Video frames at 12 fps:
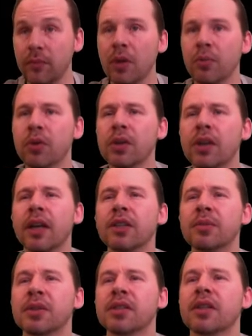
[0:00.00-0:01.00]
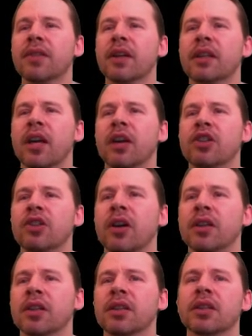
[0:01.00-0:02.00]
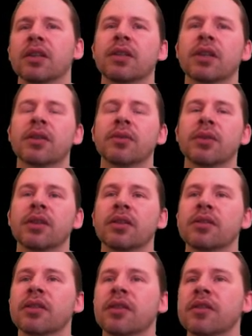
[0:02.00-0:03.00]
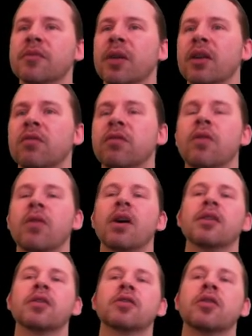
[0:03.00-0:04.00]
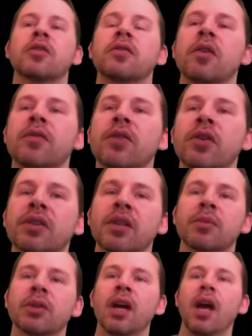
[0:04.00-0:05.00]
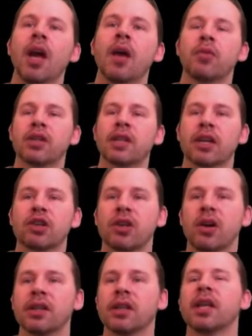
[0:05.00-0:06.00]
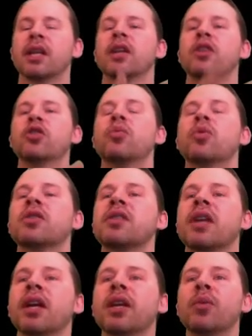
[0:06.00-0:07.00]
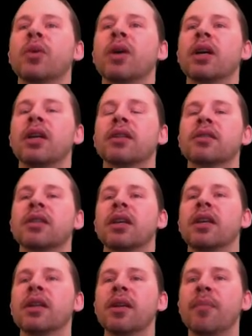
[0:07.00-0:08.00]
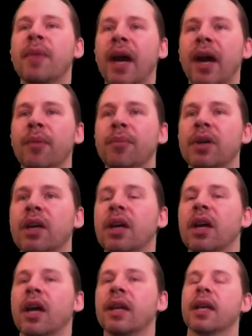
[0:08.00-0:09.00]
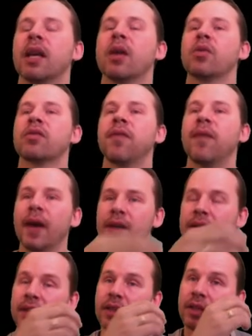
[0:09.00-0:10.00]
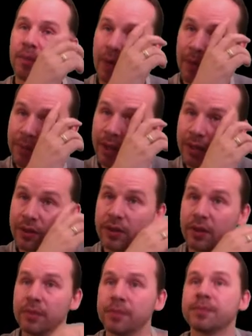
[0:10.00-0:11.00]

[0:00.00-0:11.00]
put a specific texture on here, if you can read this. So this is metal 4_4, for example. Put a texture on there that I knew wasn't anywhere else in the map, and then I would find it in the map editor,